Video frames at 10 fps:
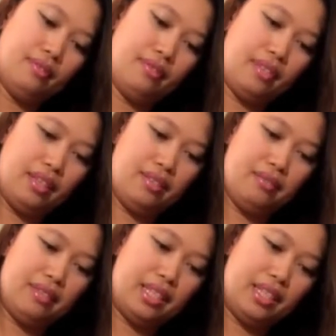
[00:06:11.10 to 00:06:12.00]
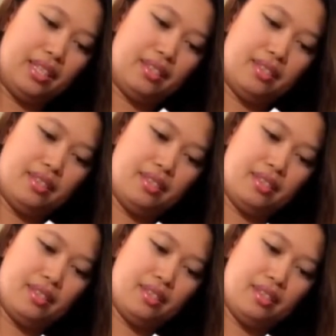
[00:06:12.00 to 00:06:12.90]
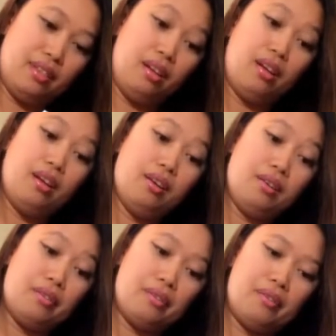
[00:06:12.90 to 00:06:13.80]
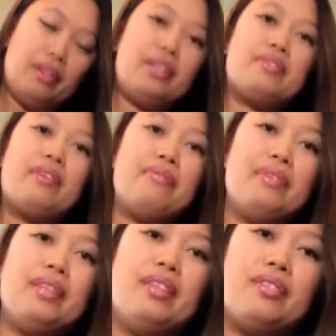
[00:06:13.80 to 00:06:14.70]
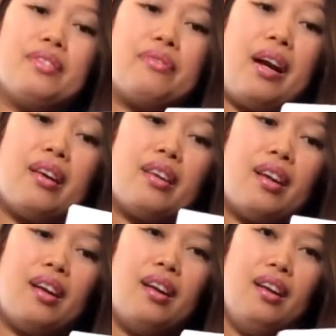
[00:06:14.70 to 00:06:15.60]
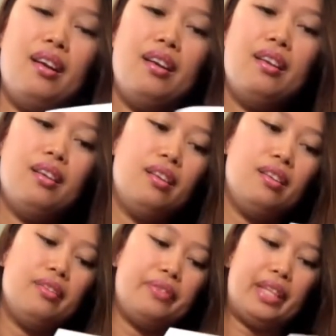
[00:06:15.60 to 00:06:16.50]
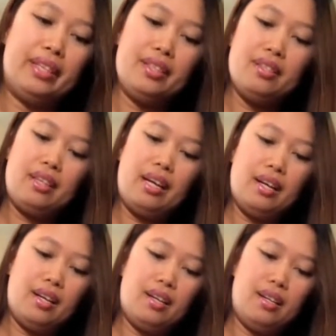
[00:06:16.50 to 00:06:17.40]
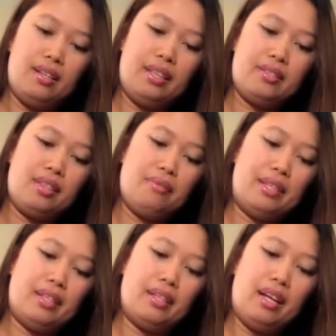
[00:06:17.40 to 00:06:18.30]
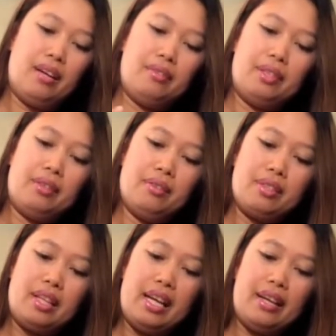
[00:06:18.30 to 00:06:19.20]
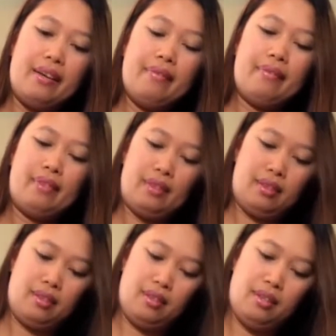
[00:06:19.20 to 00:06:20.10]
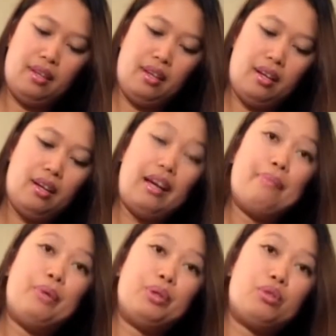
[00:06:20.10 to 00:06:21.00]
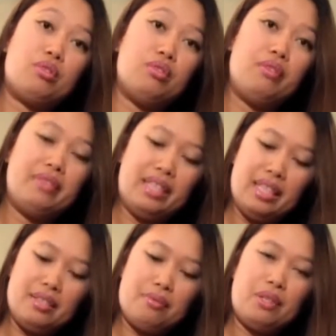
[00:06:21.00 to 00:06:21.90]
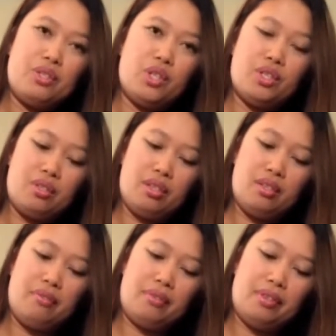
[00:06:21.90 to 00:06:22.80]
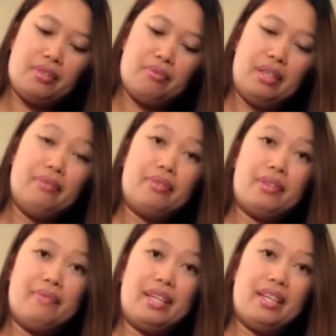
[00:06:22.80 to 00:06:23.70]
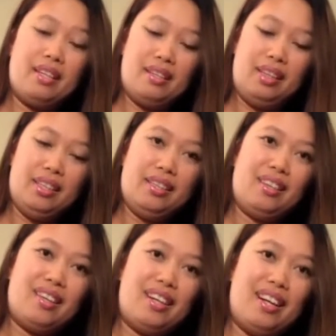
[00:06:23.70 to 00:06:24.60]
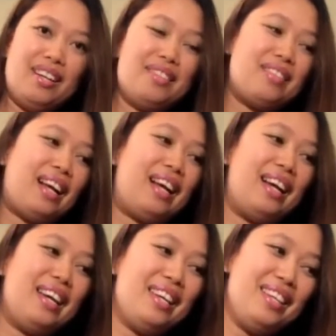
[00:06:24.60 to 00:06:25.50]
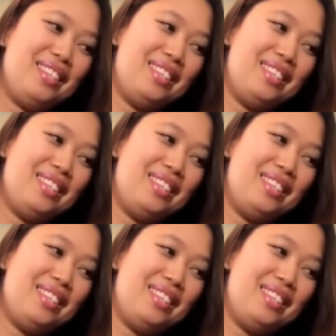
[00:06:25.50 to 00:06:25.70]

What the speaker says: I don't know what it is. Oh, it's a fitness tracker. Yeah, this is. Let's see how it looks like. I bought 2 of this, which is of course one for my little girl, Sai,